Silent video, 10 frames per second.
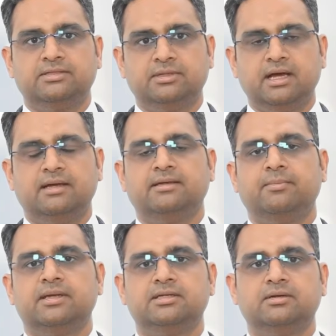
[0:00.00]
we ask the
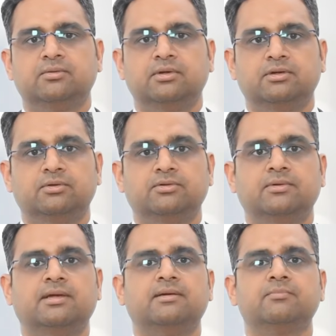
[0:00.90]
patient to reduce
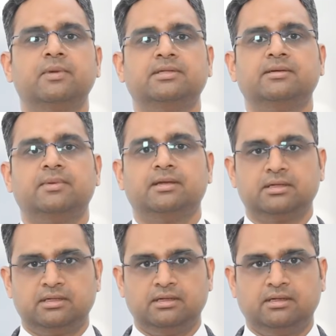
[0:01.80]
weight if possible.
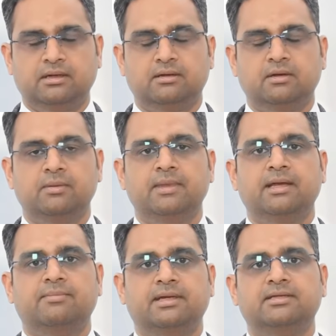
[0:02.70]

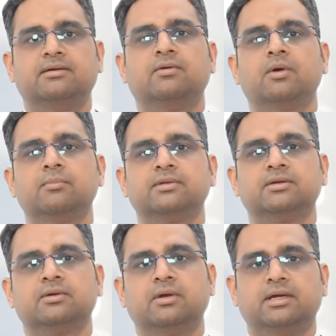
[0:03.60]
Normally, we stop
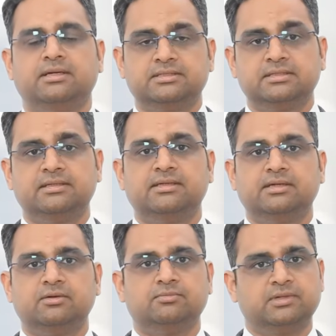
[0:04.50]
steroids
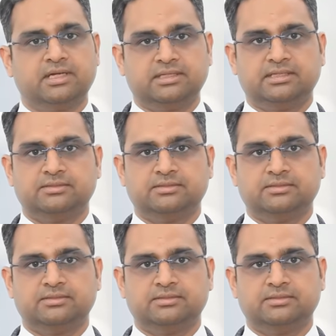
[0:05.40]
3 to 5 days